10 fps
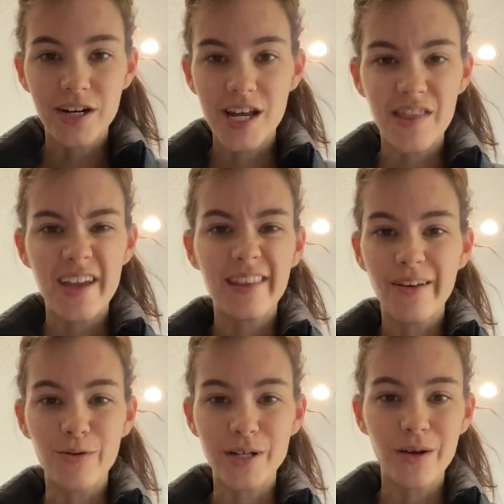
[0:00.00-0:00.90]
anything in the
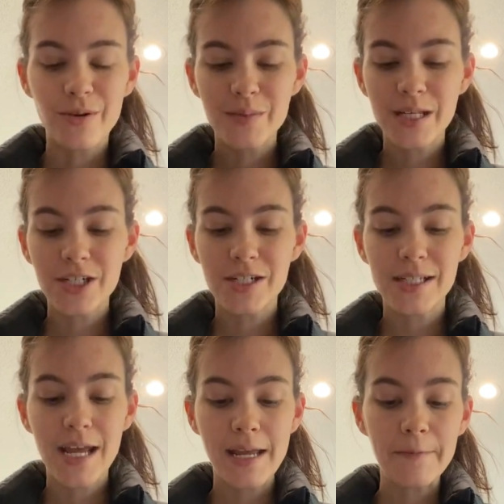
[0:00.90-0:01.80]
hotel rooms that you're
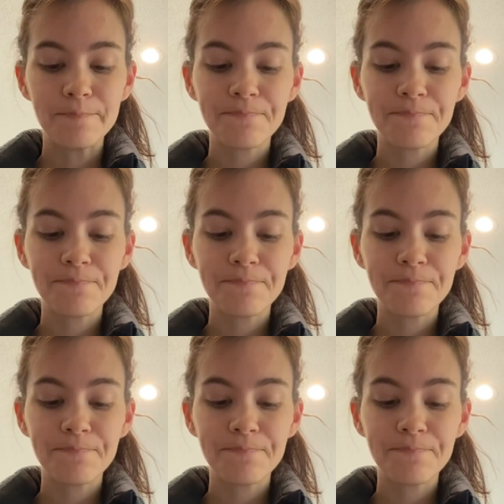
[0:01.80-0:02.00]
staying in.